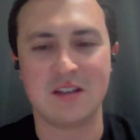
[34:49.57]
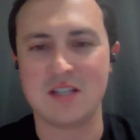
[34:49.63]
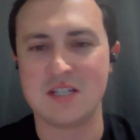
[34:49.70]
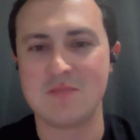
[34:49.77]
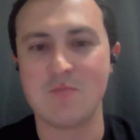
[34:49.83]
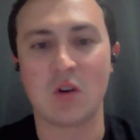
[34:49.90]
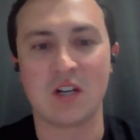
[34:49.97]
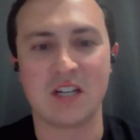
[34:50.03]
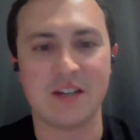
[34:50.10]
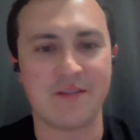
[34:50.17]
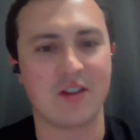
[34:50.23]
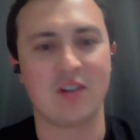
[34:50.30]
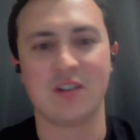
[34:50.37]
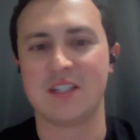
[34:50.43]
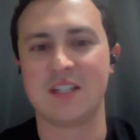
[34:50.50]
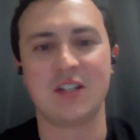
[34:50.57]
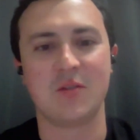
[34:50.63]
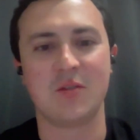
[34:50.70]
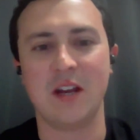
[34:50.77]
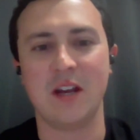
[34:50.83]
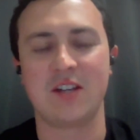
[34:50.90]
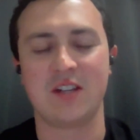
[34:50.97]
more difficult
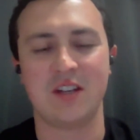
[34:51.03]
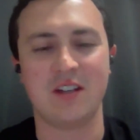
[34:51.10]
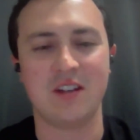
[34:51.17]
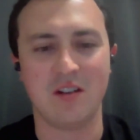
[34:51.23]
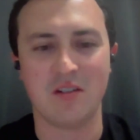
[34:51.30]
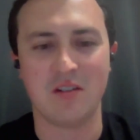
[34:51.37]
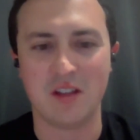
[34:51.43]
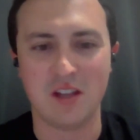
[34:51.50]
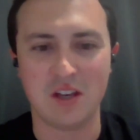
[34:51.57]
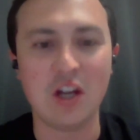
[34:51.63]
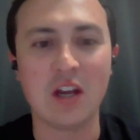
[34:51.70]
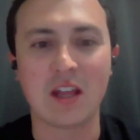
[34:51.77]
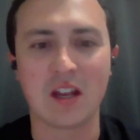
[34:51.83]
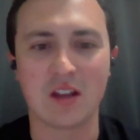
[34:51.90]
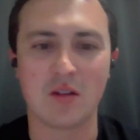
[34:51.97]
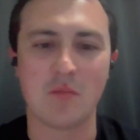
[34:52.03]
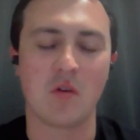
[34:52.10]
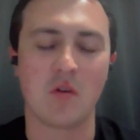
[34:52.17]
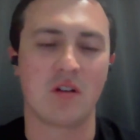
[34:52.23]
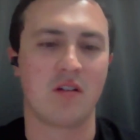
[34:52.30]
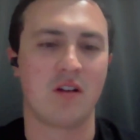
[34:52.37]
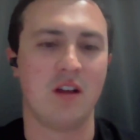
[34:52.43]
situation, you need to get a little
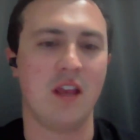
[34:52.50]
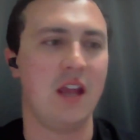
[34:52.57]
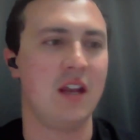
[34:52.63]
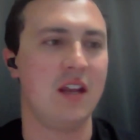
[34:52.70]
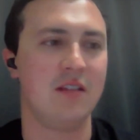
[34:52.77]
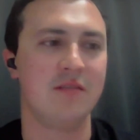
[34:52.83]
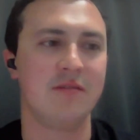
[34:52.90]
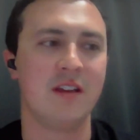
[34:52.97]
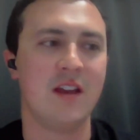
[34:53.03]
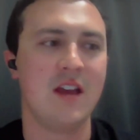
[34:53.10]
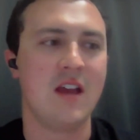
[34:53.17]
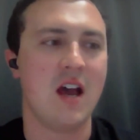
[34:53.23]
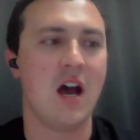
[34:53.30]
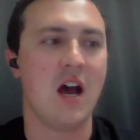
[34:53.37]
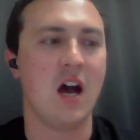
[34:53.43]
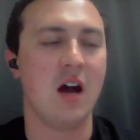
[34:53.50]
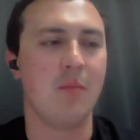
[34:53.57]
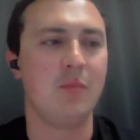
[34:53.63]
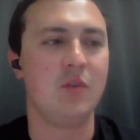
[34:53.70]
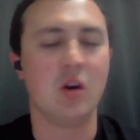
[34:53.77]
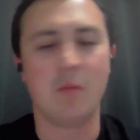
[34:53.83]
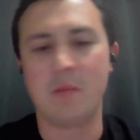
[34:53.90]
more creative.
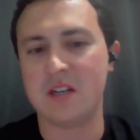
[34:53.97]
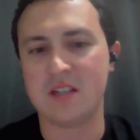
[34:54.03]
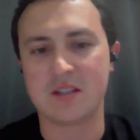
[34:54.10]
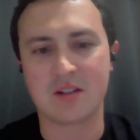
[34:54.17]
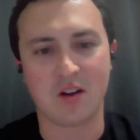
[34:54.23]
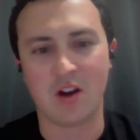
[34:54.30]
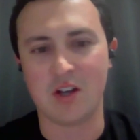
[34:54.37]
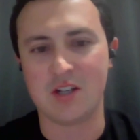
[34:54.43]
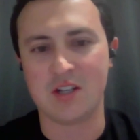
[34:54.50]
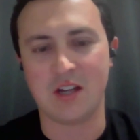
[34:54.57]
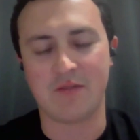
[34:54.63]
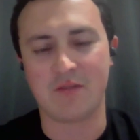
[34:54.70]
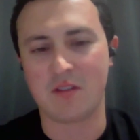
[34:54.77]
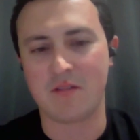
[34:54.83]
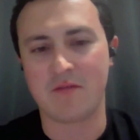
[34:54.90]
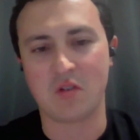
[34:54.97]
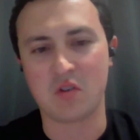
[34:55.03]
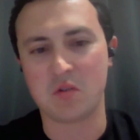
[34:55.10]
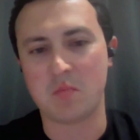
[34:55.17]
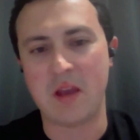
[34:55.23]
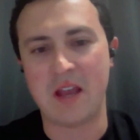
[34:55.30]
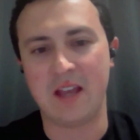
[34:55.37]
Don't be discouraged after the
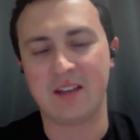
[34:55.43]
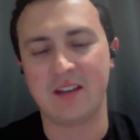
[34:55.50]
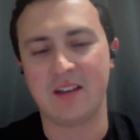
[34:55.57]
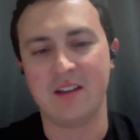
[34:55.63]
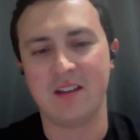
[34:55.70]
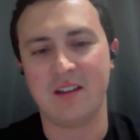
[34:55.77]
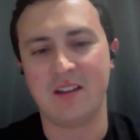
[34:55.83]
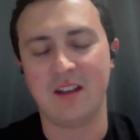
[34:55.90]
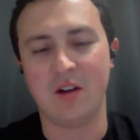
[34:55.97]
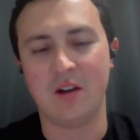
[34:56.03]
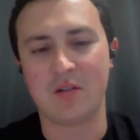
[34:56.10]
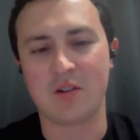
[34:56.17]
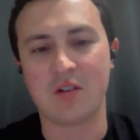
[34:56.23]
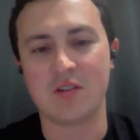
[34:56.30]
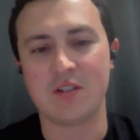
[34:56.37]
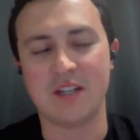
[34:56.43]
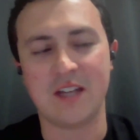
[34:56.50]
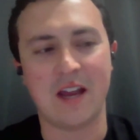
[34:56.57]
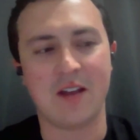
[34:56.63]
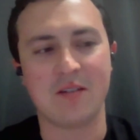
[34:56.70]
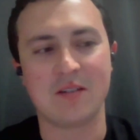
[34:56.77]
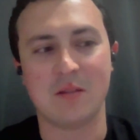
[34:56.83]
first bank, turns you
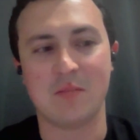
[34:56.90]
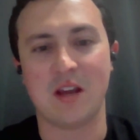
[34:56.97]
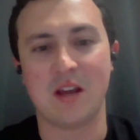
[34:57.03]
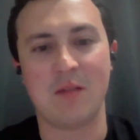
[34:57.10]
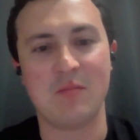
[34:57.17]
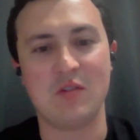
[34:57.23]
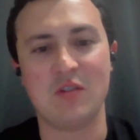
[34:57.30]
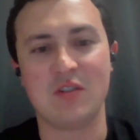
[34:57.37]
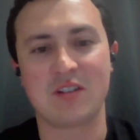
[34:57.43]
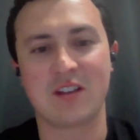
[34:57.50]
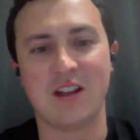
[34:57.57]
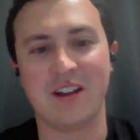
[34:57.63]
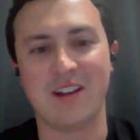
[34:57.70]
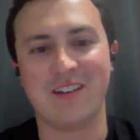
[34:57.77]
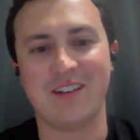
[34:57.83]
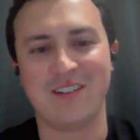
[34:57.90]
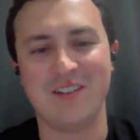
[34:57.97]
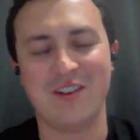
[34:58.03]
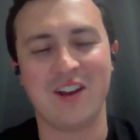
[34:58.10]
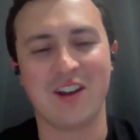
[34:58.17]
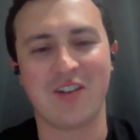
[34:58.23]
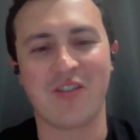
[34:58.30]
down. Sometimes you
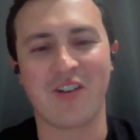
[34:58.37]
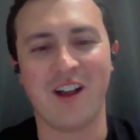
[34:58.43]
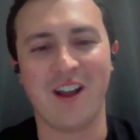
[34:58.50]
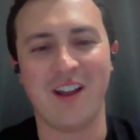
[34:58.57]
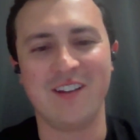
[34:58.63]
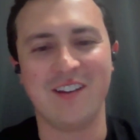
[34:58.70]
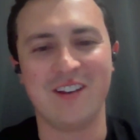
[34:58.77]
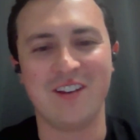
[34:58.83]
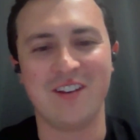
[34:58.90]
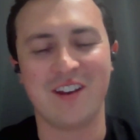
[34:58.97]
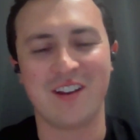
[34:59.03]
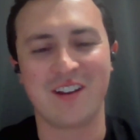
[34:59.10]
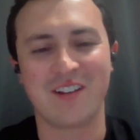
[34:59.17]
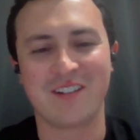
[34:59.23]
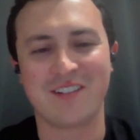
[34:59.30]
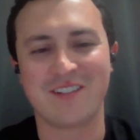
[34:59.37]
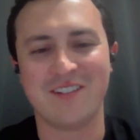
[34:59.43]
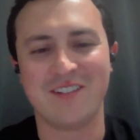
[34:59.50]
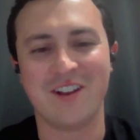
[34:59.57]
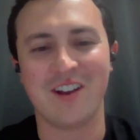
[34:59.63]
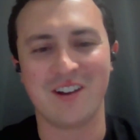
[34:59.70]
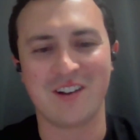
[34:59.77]
gotta grind, and you
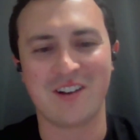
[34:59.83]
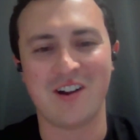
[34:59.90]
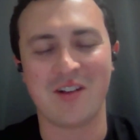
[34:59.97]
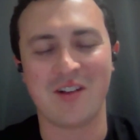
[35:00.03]
gotta call